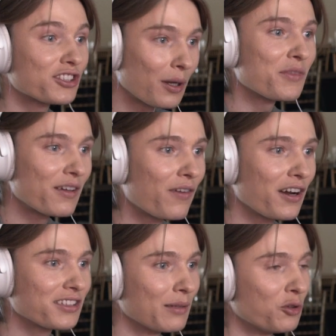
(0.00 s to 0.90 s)
something
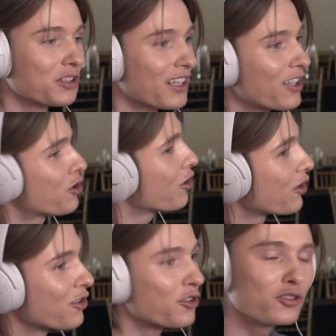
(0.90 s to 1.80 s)
very similar, is like,
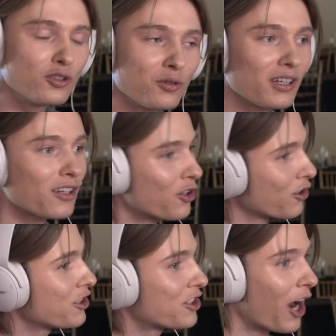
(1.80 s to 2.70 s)
you're doing a
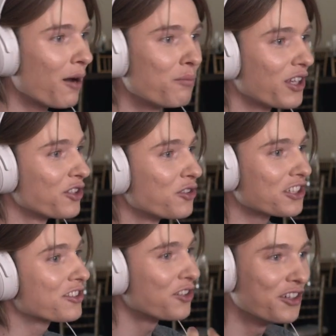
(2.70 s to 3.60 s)
good job, but
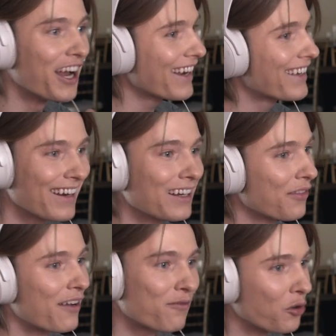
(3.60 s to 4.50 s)
you're not getting
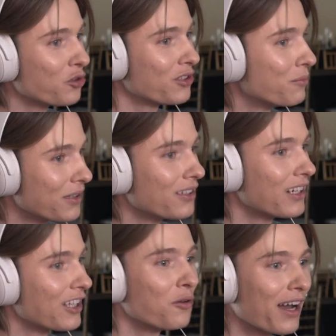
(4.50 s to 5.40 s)
that
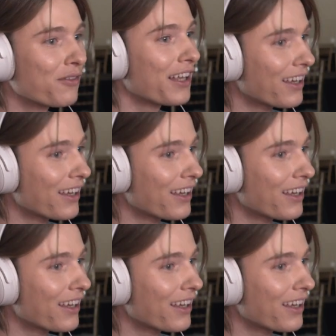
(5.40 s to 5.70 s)
vulnerability. You have,